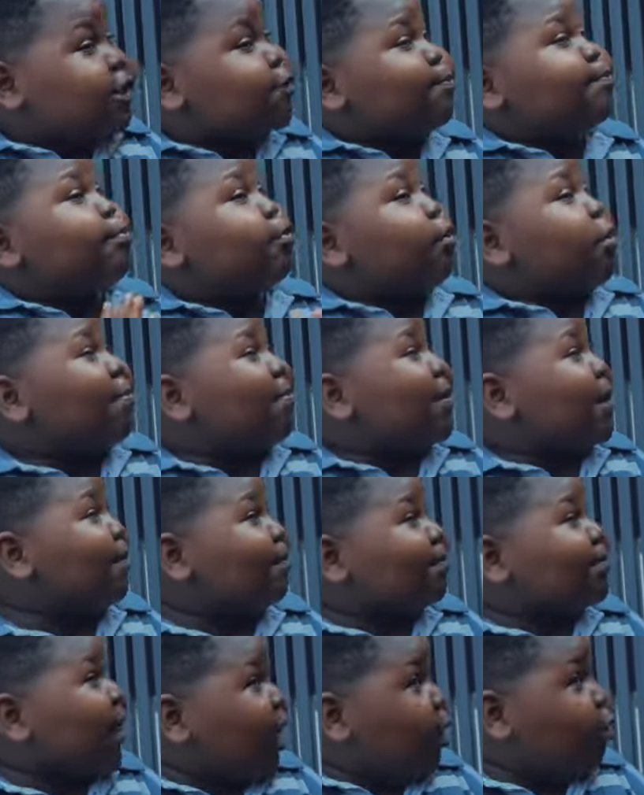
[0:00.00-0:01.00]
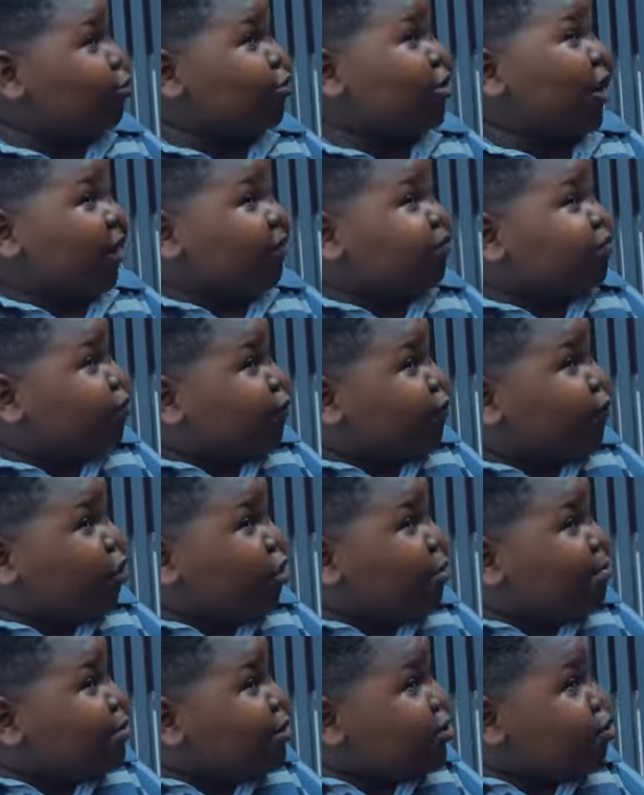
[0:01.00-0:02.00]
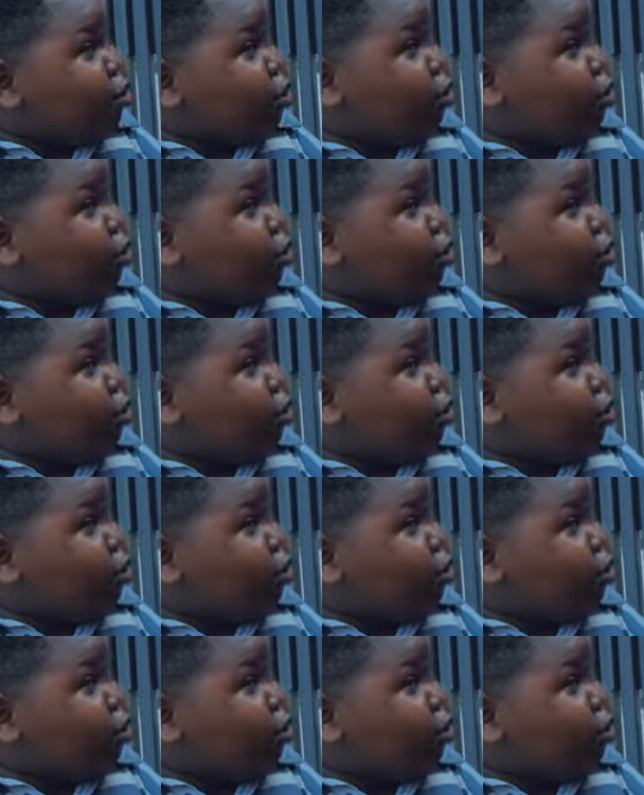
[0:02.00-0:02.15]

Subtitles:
is a problem now. You have to follow me